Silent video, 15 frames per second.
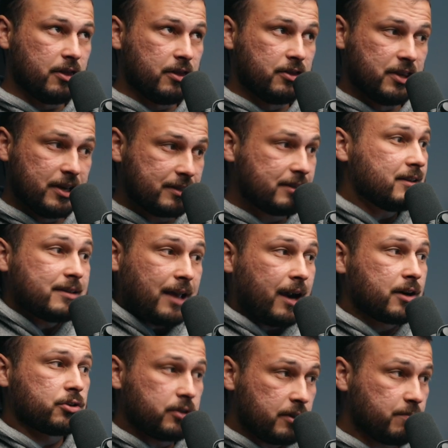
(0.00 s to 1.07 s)
this is
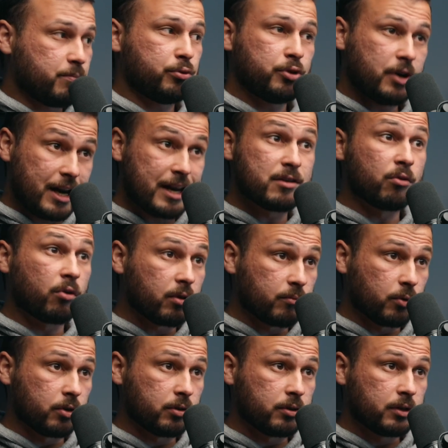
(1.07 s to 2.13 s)
actually pretty
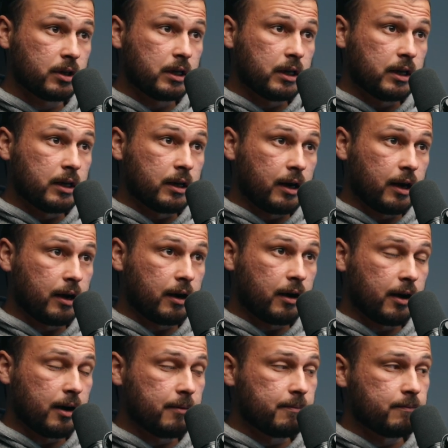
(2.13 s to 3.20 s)
normal. Yeah.
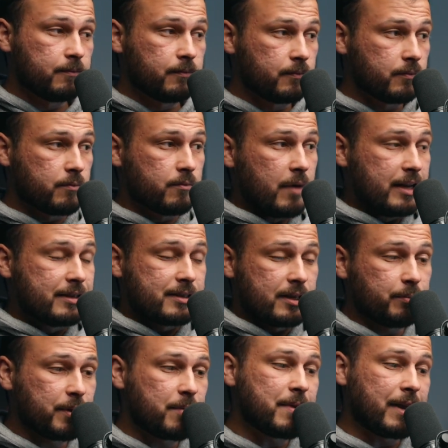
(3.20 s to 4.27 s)
Um, and
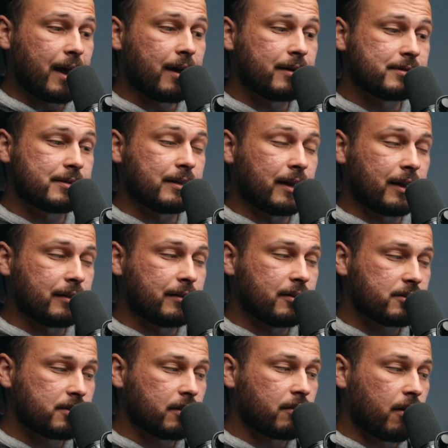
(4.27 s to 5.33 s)
simply because
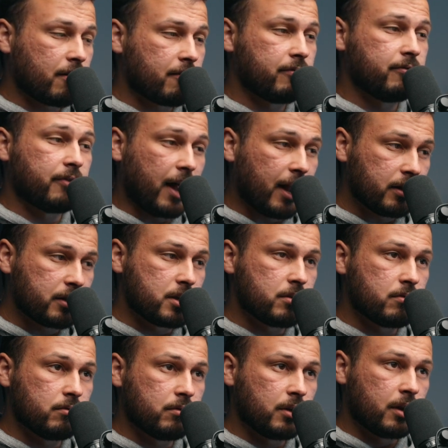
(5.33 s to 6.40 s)
there's a lot of
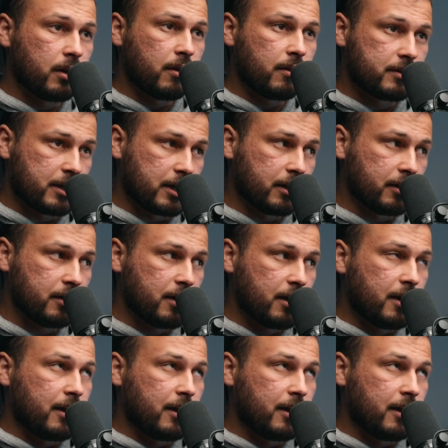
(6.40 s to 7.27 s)
value here.